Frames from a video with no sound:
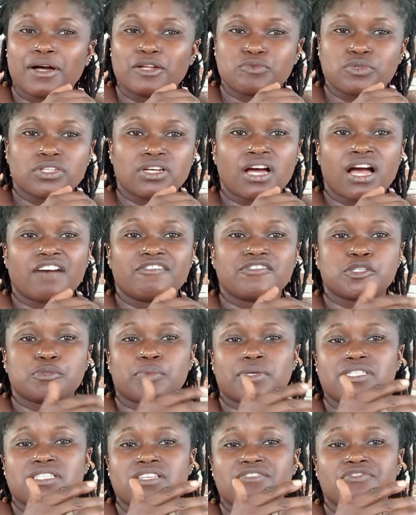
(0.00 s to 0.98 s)
we don't have
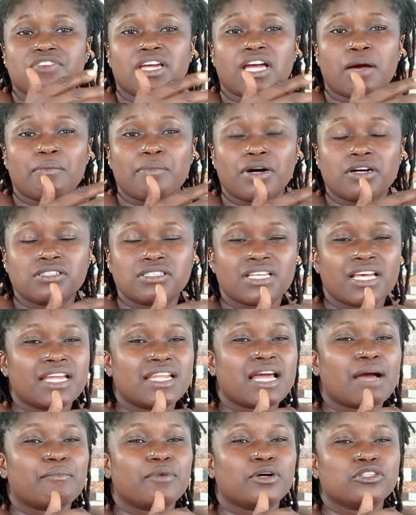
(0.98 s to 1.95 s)
specific amount,
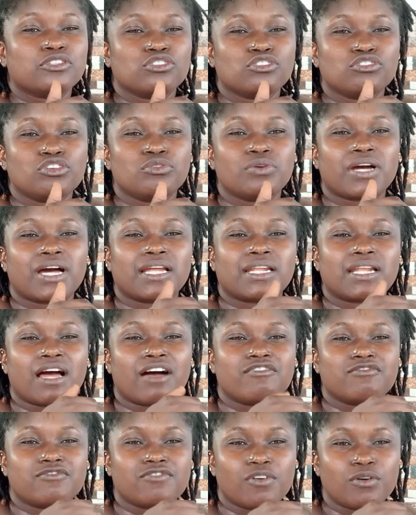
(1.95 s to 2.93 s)
any amount you know you can
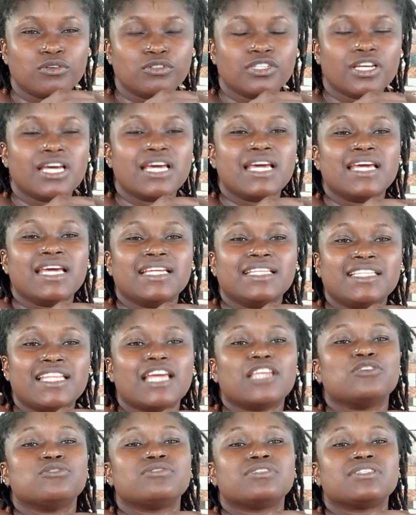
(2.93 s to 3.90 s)
afford.
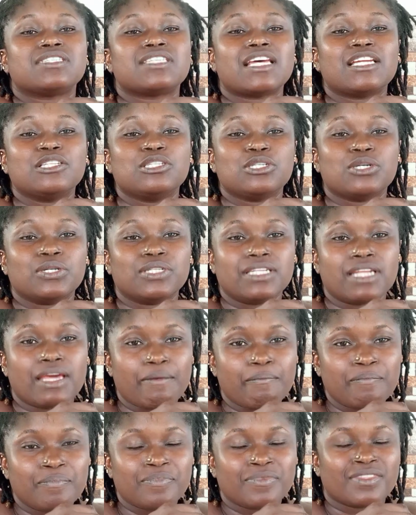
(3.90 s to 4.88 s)
Then you send your
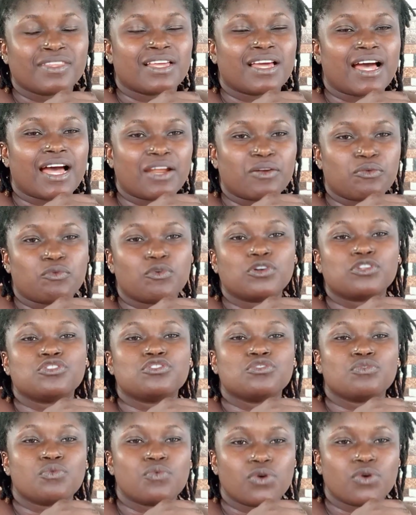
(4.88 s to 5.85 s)
name and
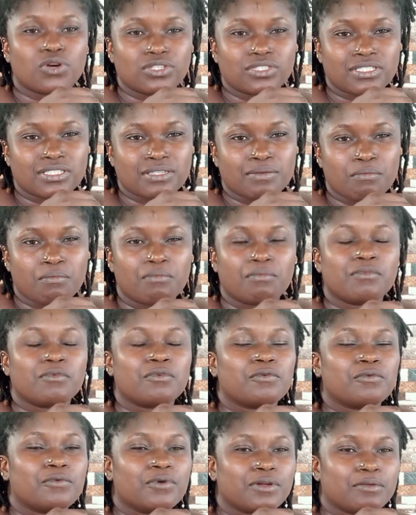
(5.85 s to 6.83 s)
what you want,
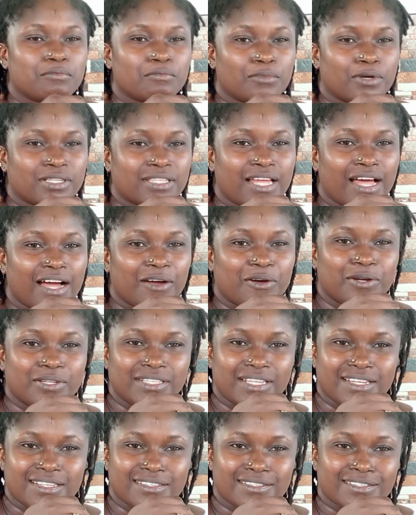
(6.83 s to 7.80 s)
what Mother
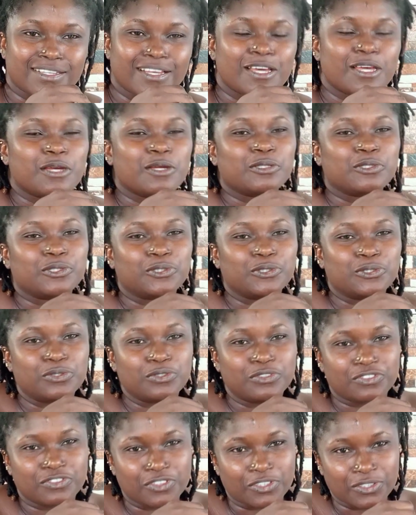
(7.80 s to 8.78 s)
Goddess to do
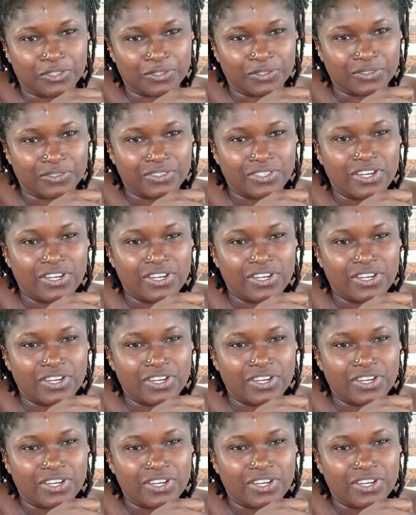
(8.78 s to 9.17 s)
for you.